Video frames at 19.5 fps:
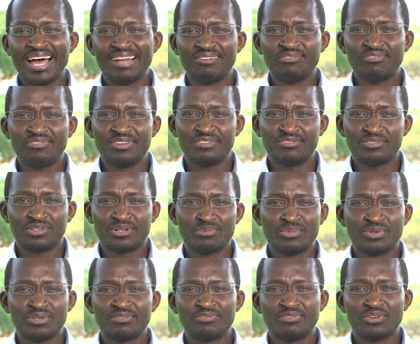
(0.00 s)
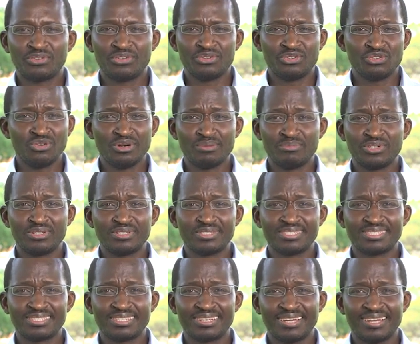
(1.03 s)
unfavorable for
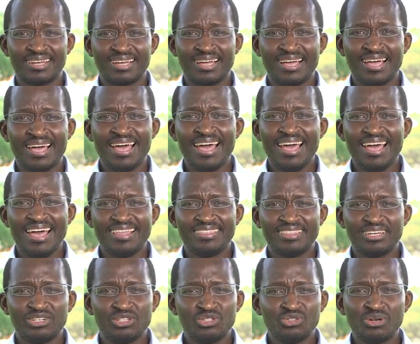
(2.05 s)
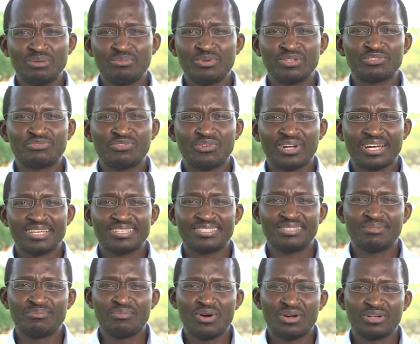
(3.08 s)
renewables, and the renewables
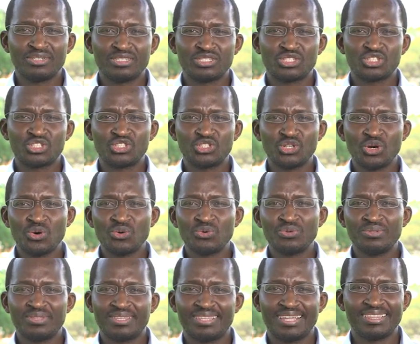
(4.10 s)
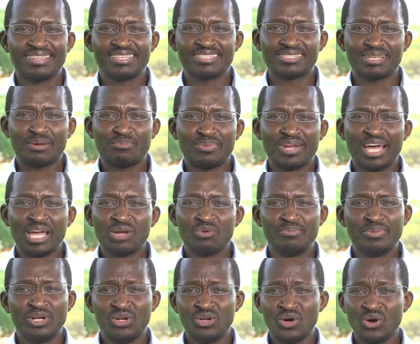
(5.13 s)
forecasting models show that the supply will
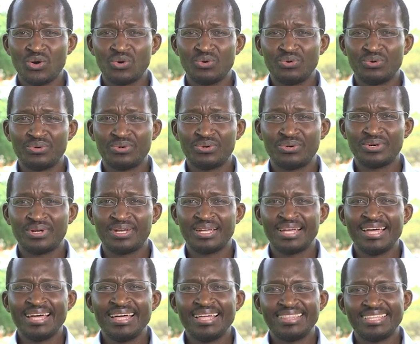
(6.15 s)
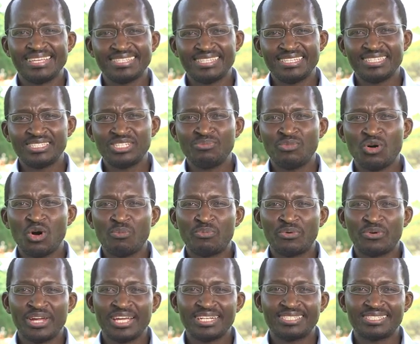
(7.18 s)
be low the system
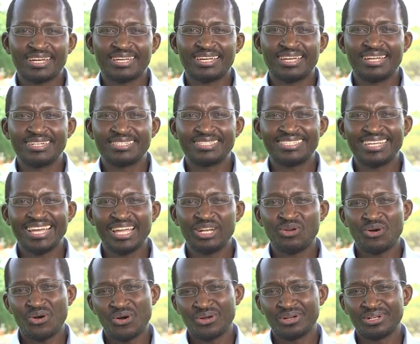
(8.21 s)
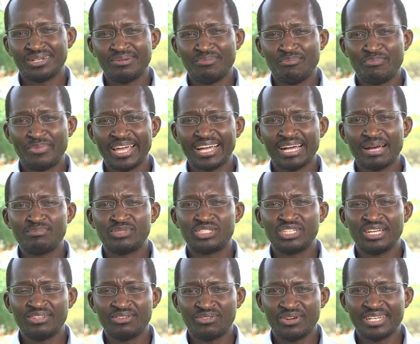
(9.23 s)
operator can turn on backup
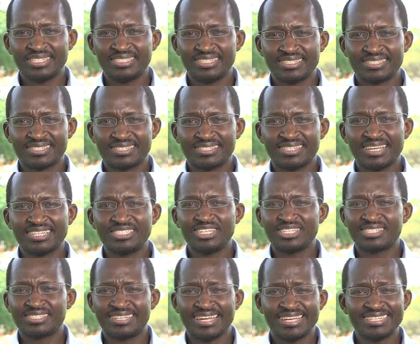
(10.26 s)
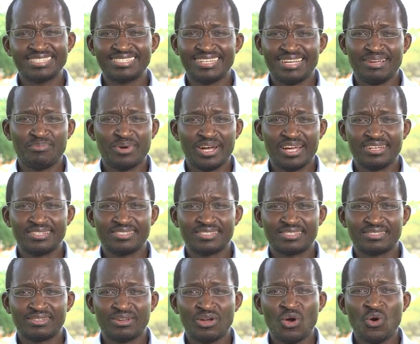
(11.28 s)
generators such as gas
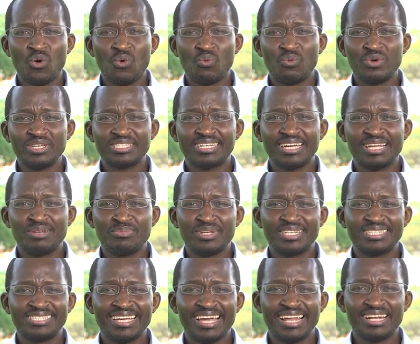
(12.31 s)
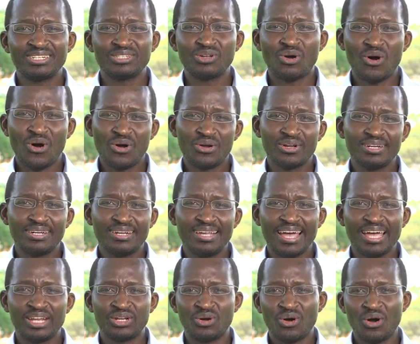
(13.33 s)
turbines, which can be turned on
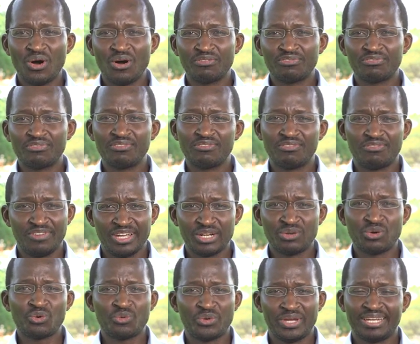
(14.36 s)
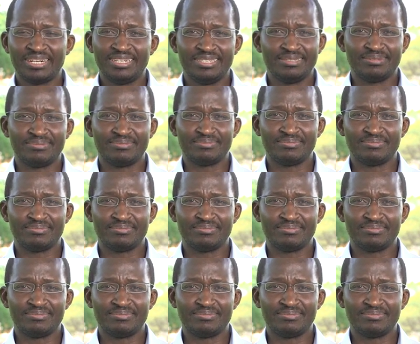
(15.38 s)
and off very quickly.